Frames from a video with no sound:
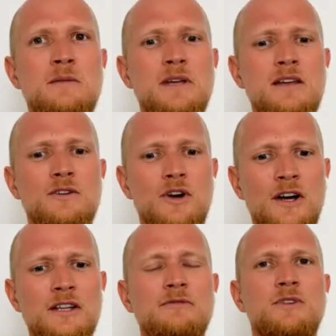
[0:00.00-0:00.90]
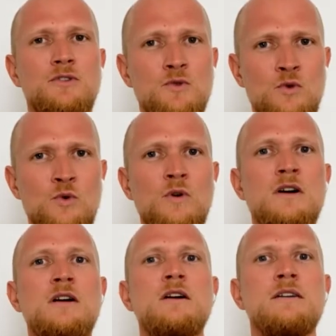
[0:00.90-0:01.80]
be, right? If you
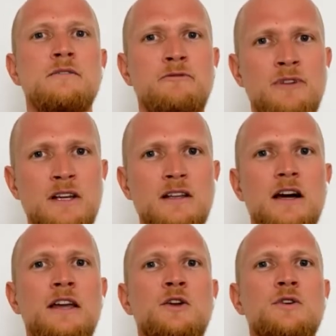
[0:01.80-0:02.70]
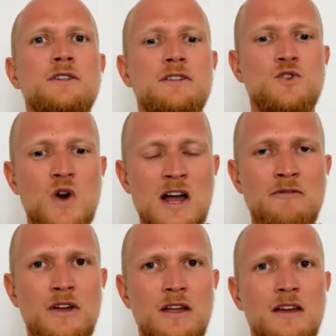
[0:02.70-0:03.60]
feel like you're
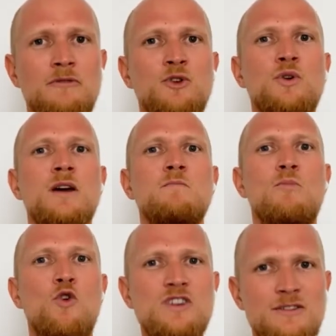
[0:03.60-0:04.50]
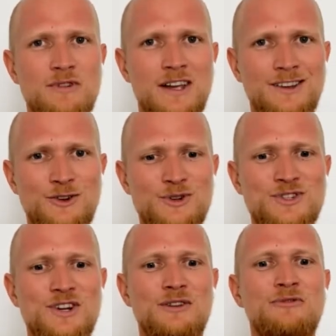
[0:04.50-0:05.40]
striving, if you can motivate
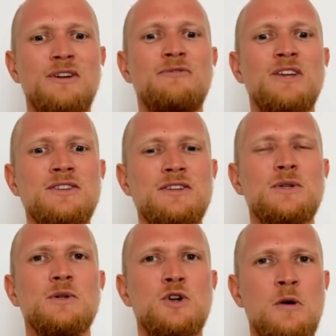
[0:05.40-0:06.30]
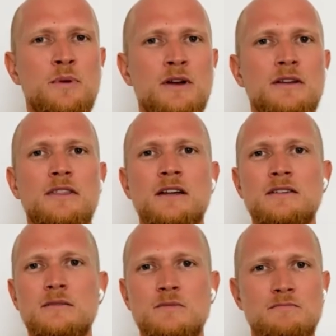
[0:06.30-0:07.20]
yourself, if this is a topic that
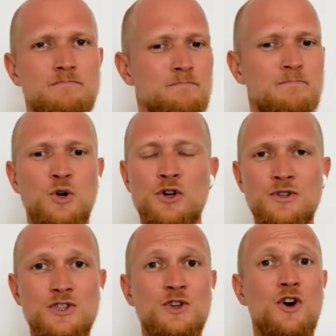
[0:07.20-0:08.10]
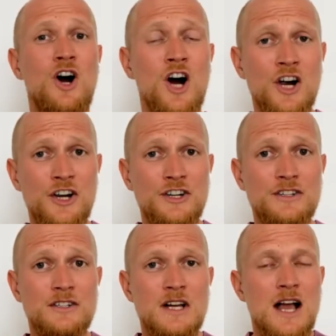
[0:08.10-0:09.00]
burns your
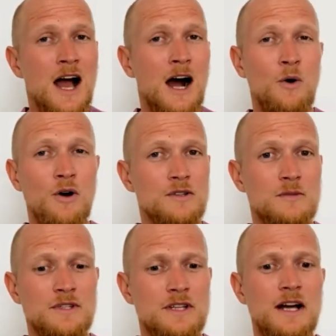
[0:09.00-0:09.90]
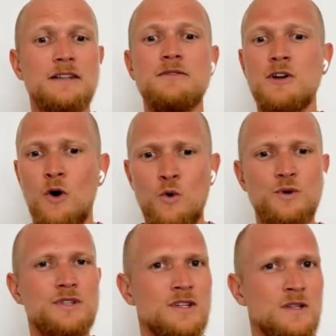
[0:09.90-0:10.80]
heart, how awesome is that? Go sit